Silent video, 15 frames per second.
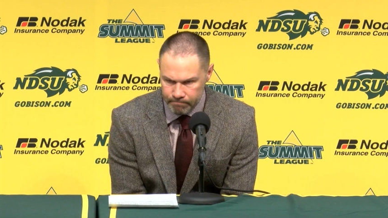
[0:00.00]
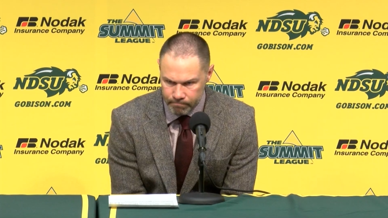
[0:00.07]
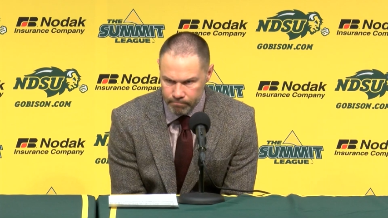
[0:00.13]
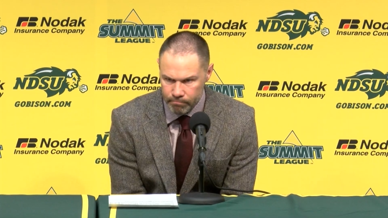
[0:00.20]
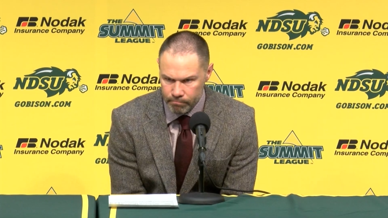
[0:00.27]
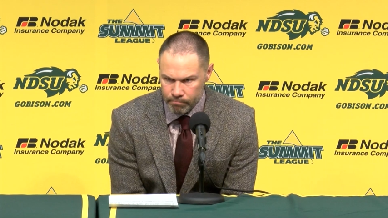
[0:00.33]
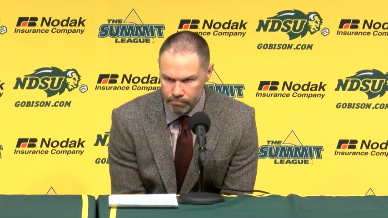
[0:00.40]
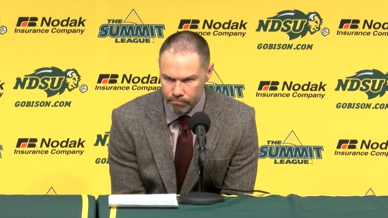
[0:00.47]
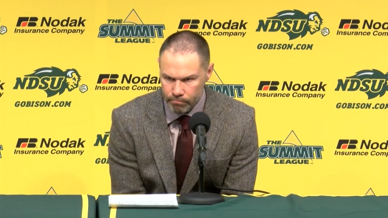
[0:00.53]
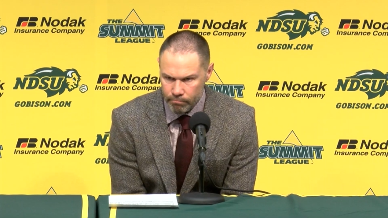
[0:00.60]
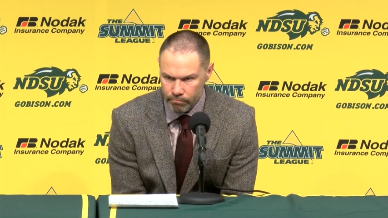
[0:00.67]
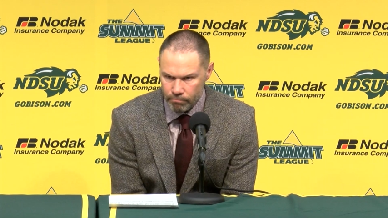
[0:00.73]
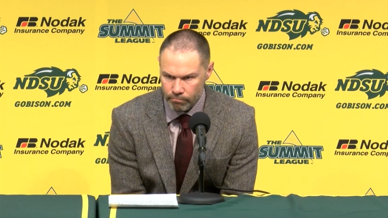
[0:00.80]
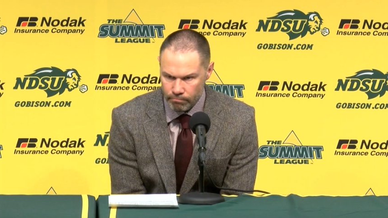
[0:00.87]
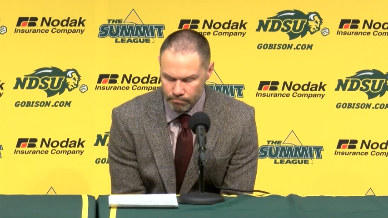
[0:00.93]

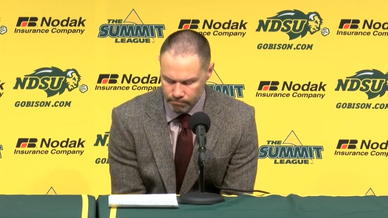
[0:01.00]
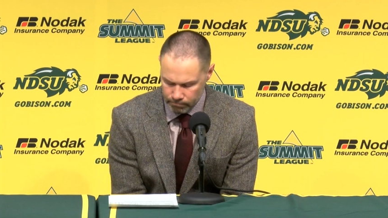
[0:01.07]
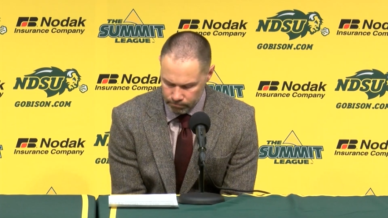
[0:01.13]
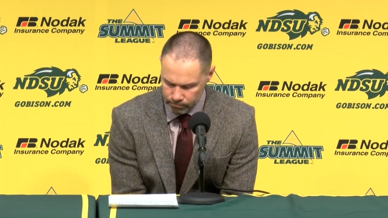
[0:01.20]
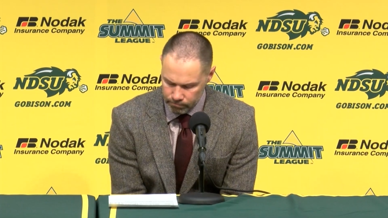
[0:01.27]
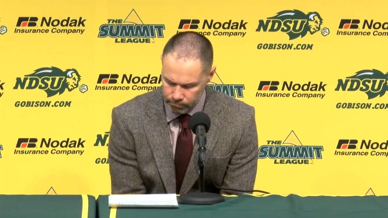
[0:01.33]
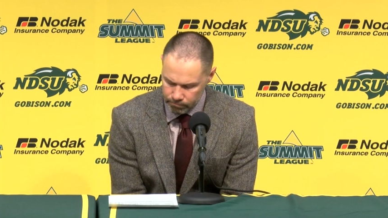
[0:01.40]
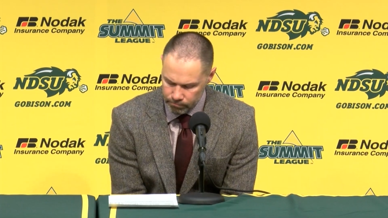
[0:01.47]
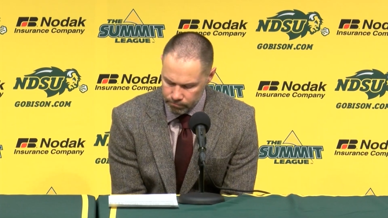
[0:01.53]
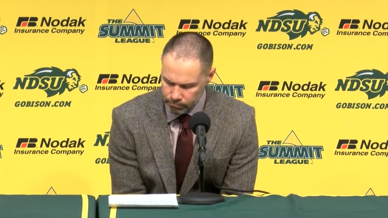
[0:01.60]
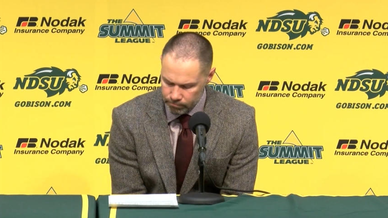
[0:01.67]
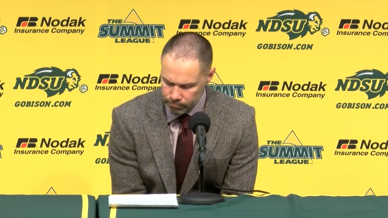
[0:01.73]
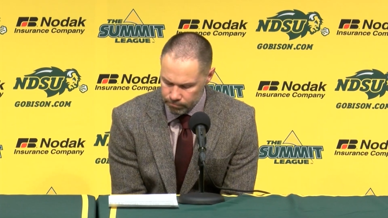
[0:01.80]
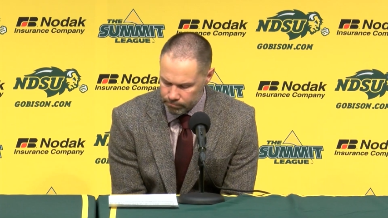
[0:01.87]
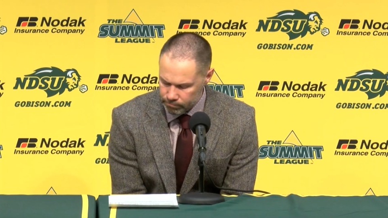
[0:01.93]

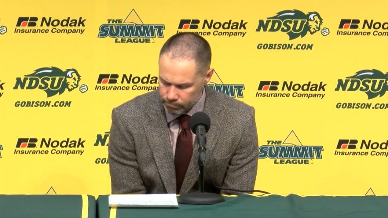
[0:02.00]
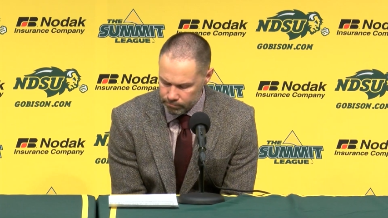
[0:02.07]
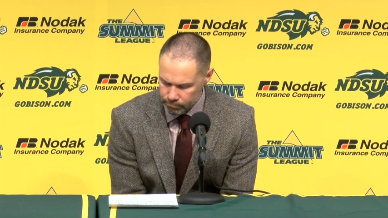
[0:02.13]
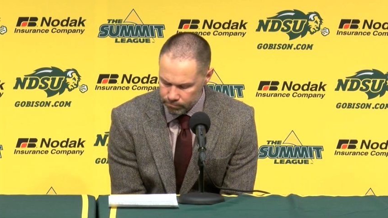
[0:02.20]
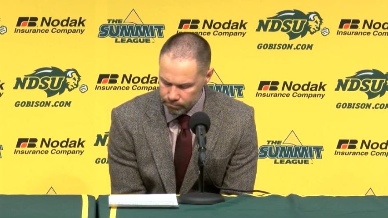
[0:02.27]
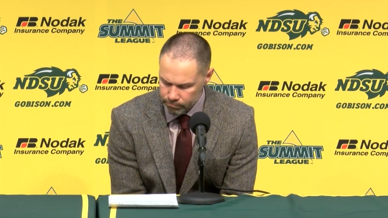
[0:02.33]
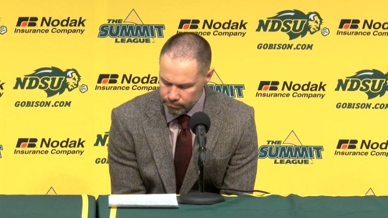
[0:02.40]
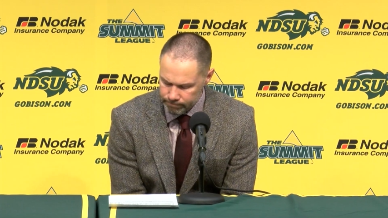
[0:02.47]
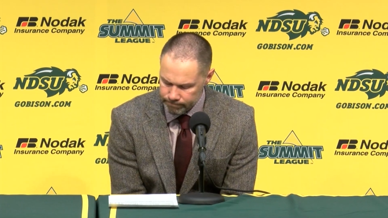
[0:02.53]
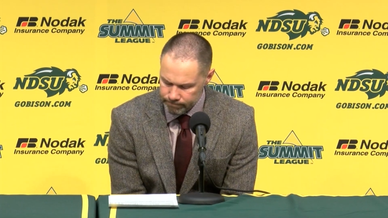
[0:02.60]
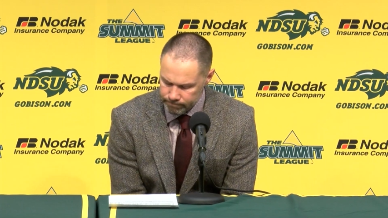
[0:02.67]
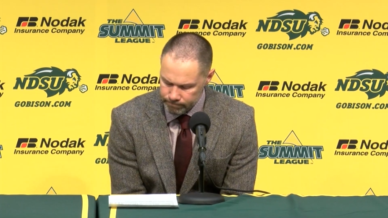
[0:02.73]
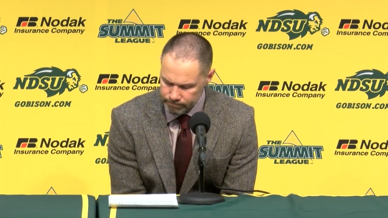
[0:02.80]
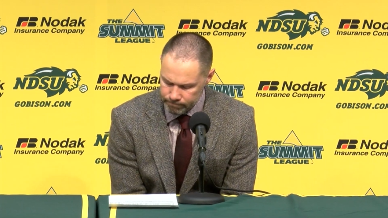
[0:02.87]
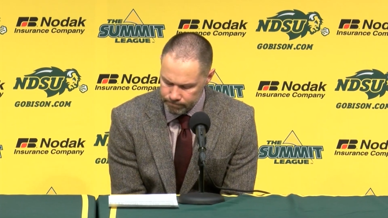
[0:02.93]

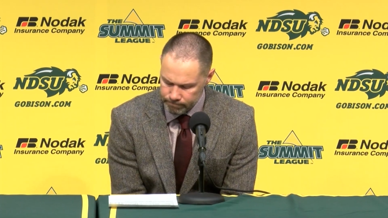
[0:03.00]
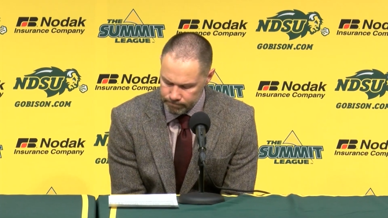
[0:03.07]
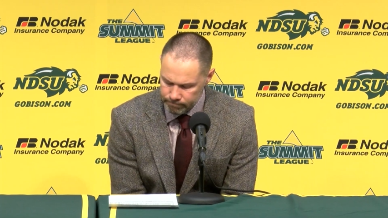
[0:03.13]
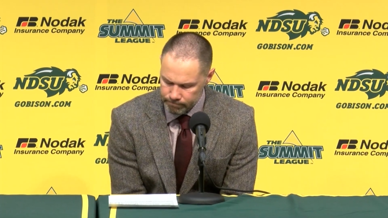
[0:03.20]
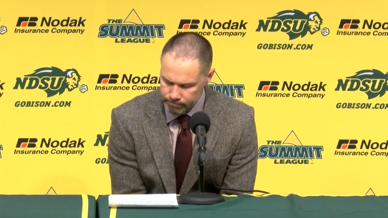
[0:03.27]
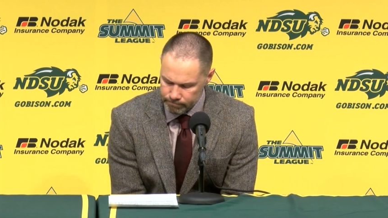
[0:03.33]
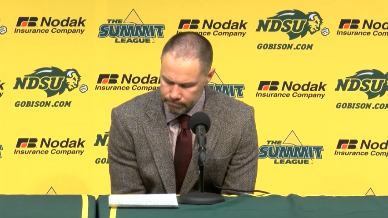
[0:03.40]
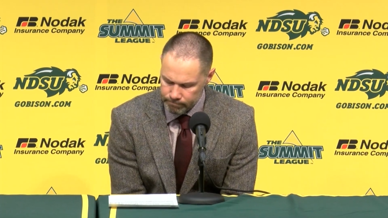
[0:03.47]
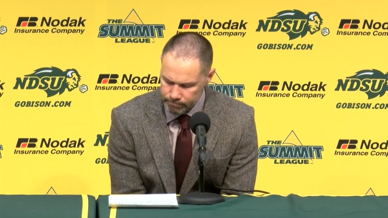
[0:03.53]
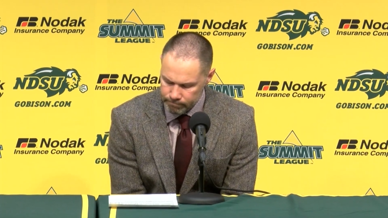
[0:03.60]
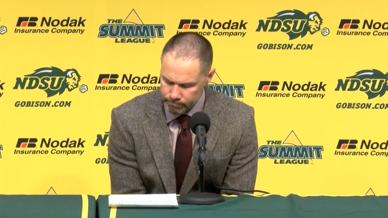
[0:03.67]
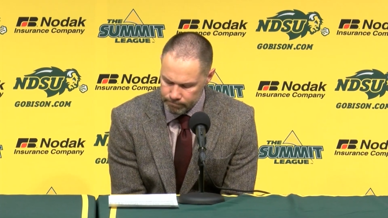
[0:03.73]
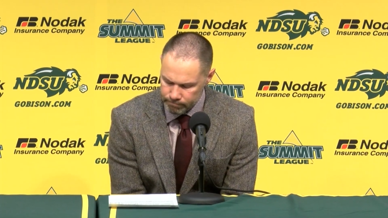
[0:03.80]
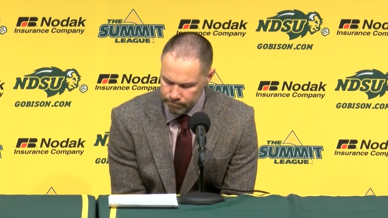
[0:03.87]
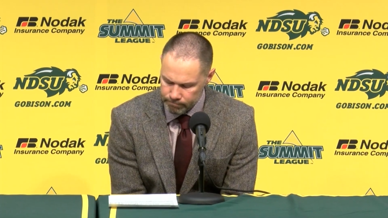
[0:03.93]

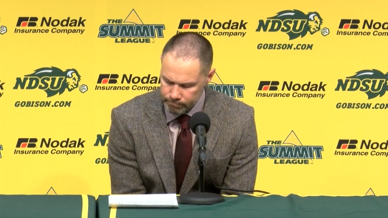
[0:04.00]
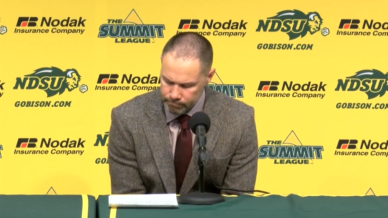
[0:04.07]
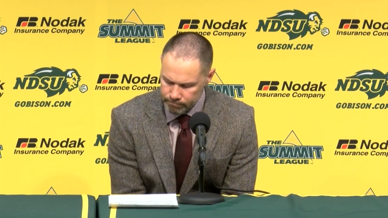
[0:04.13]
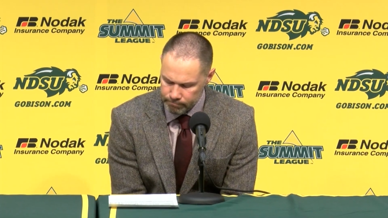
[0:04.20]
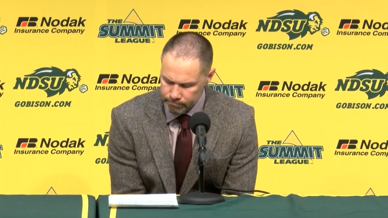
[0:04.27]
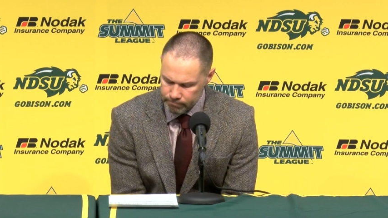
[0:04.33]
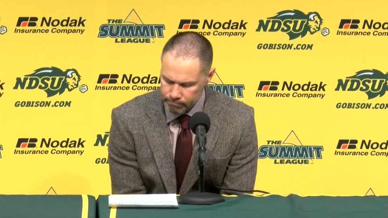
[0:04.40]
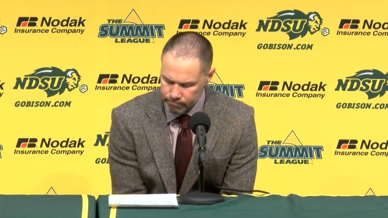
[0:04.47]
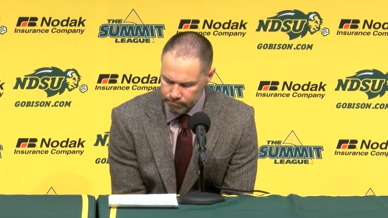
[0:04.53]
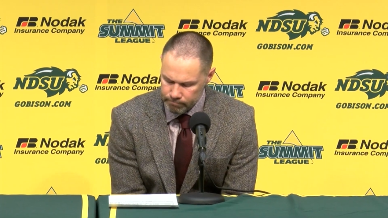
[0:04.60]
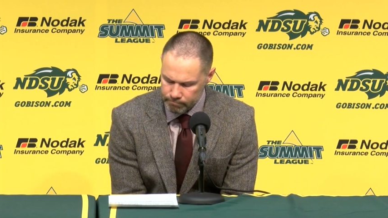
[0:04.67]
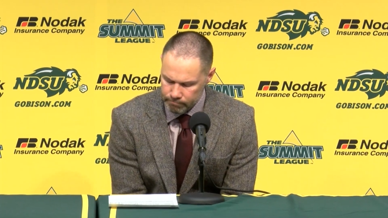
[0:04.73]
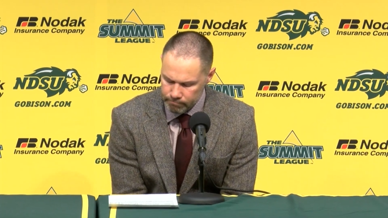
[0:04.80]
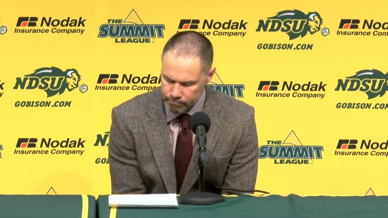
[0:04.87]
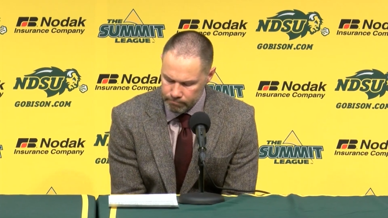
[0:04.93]

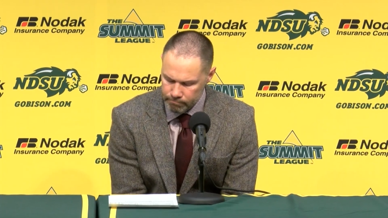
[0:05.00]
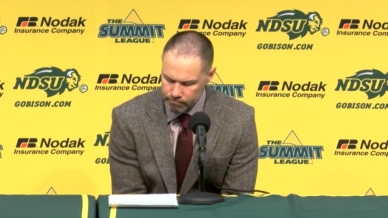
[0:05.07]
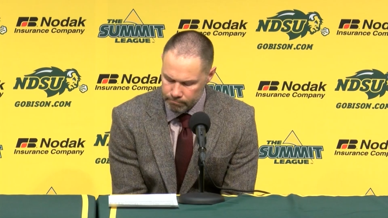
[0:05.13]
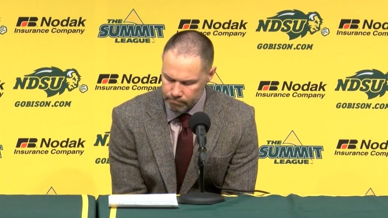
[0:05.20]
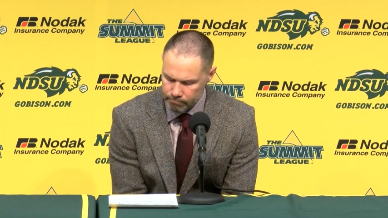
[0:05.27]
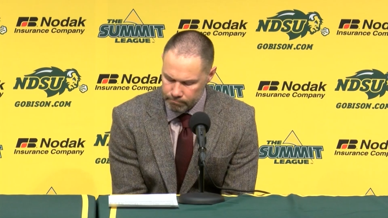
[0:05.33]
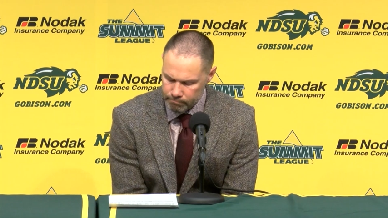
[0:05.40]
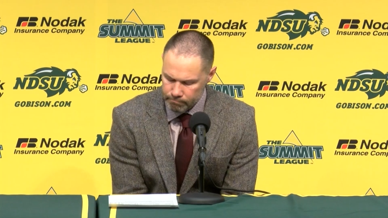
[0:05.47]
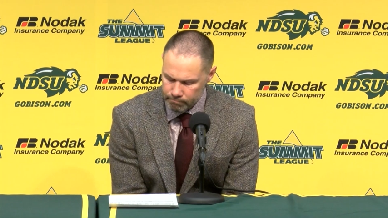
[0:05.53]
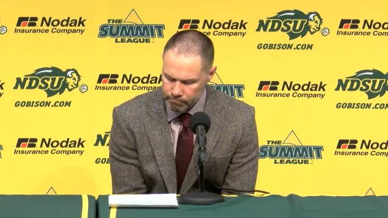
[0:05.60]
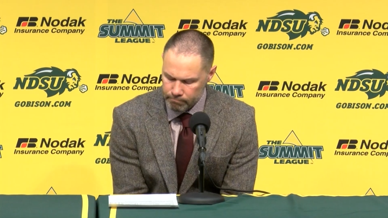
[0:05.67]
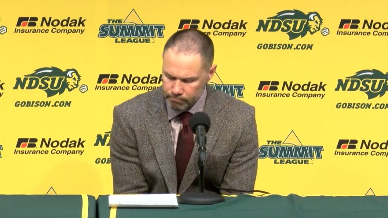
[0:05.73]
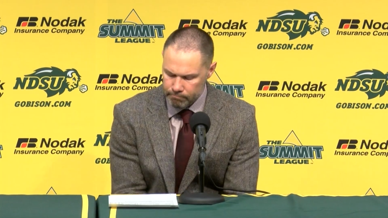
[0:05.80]
Nothing is said.